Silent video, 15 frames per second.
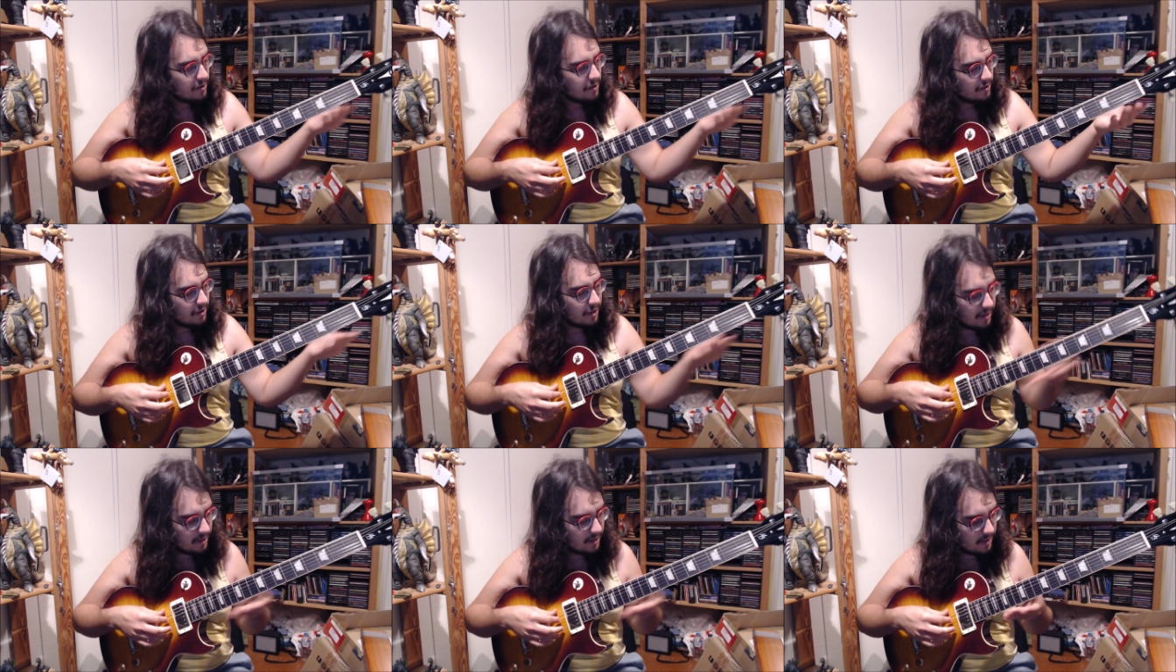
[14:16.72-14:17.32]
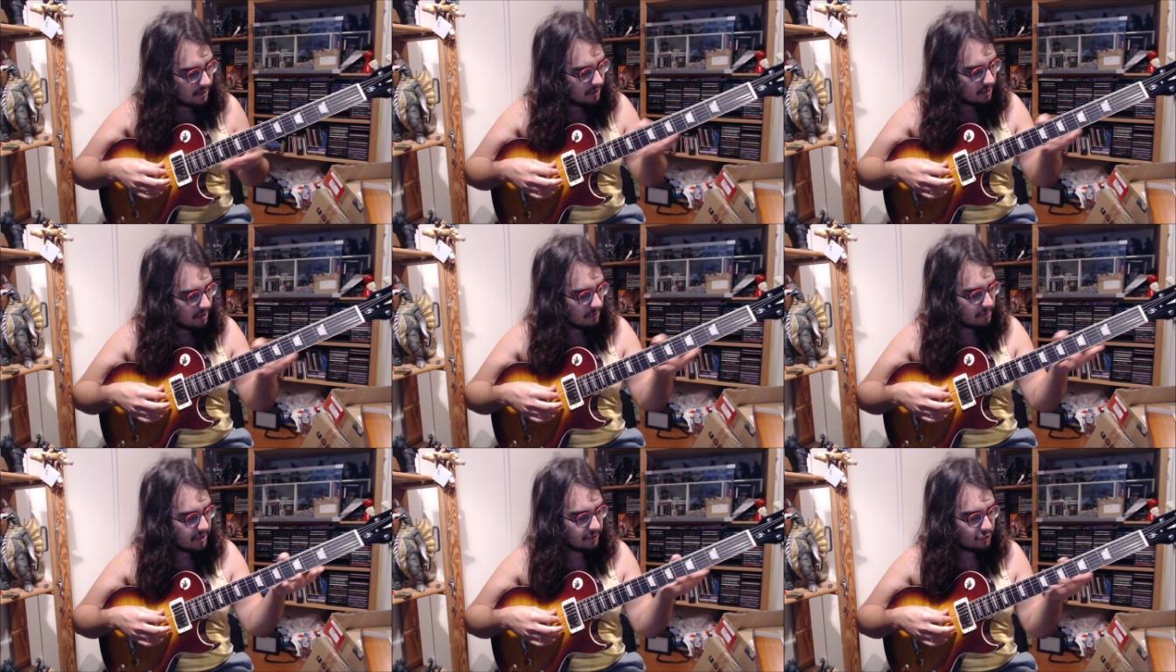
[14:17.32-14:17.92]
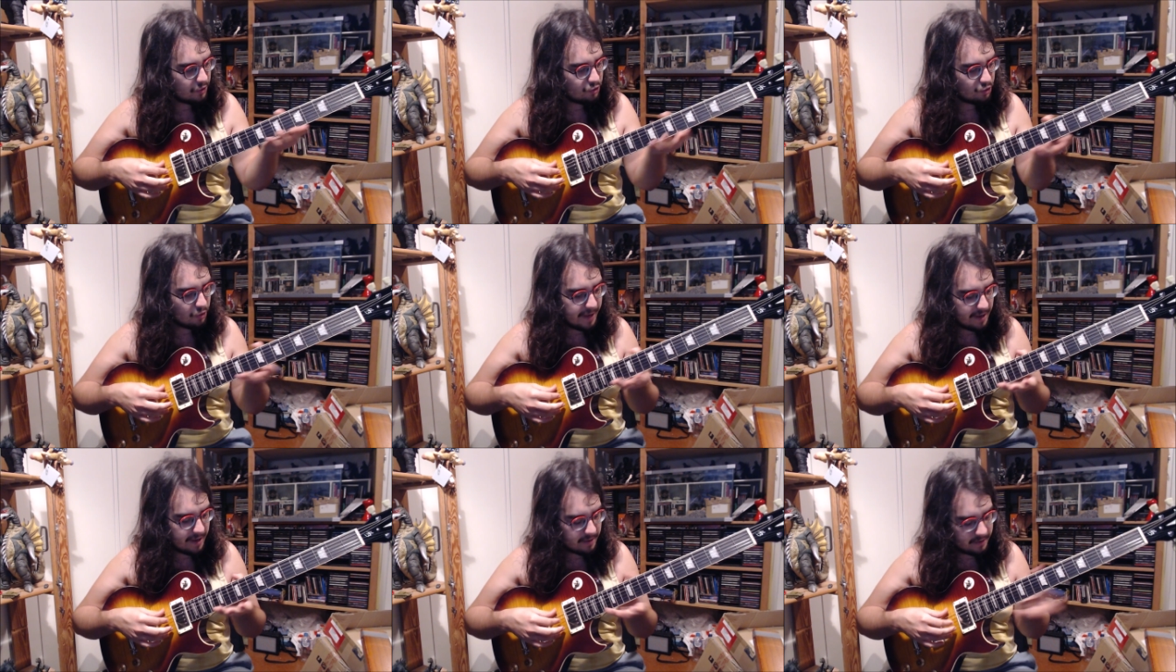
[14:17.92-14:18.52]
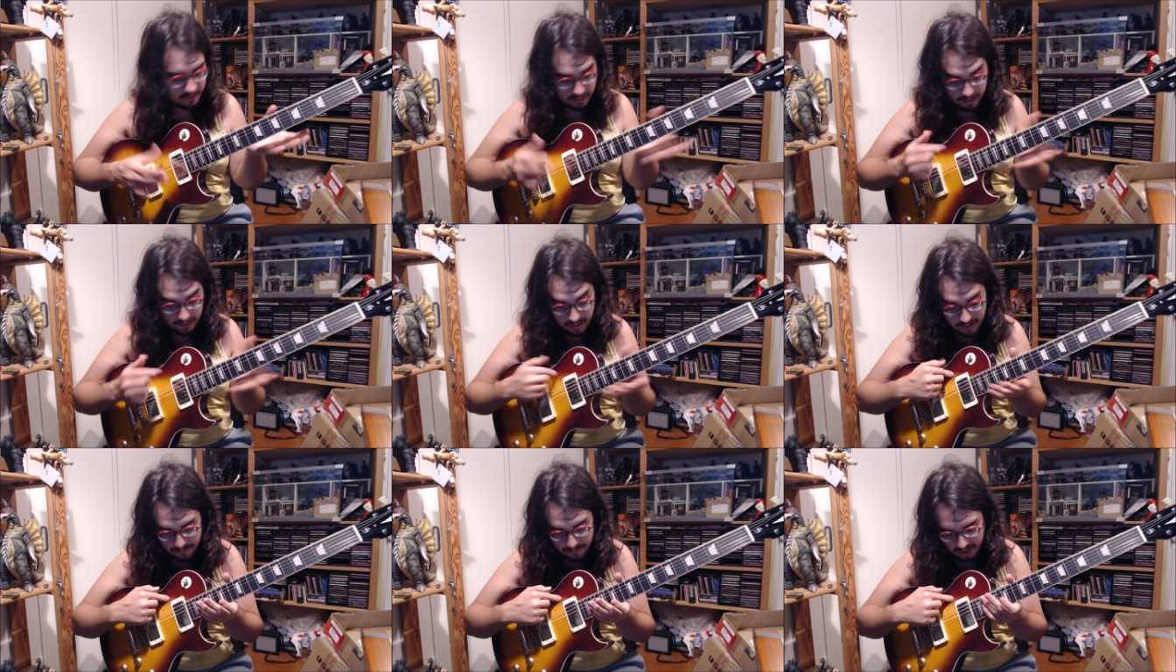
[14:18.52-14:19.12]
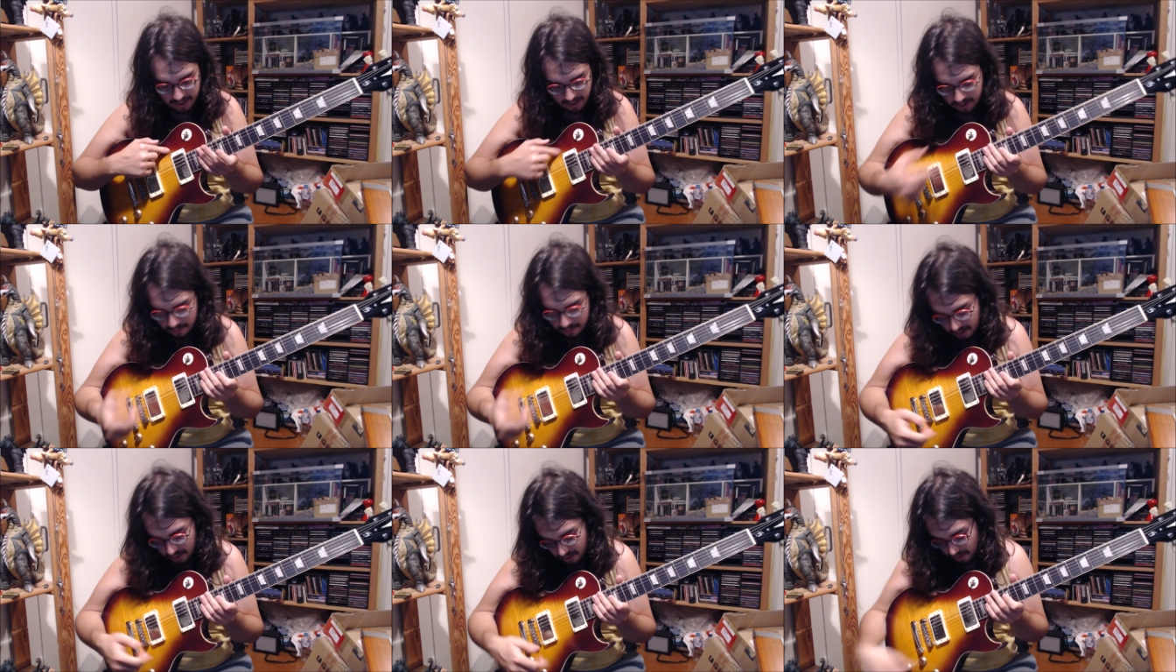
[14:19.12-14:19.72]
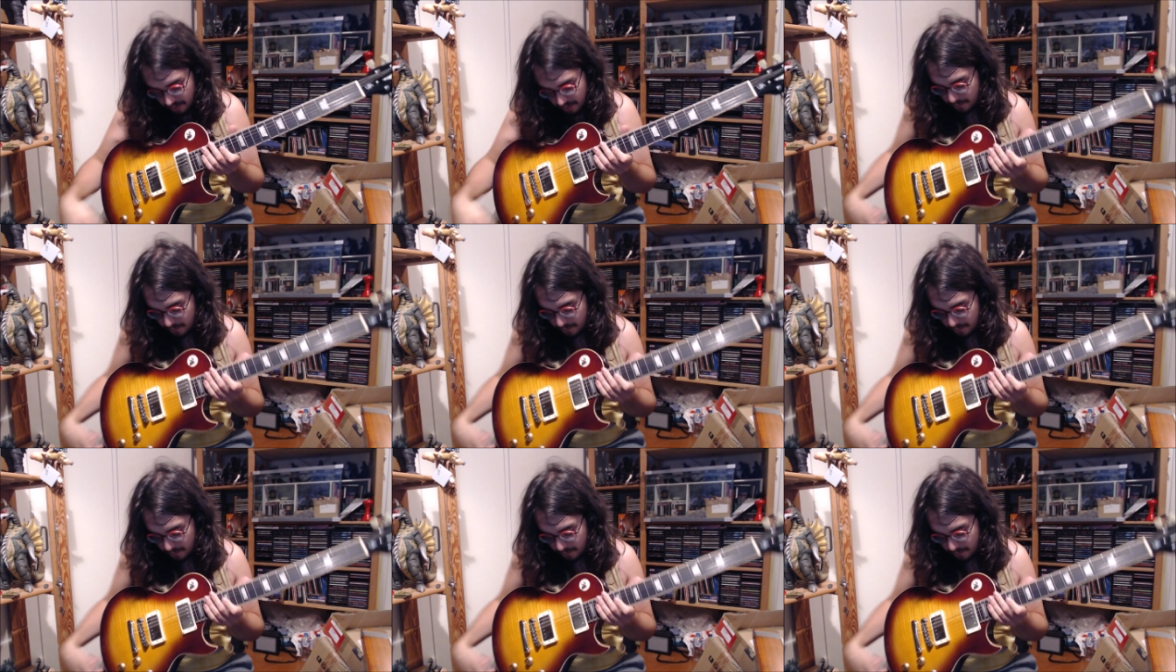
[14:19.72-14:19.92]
a little bit of a drawback to this particular model.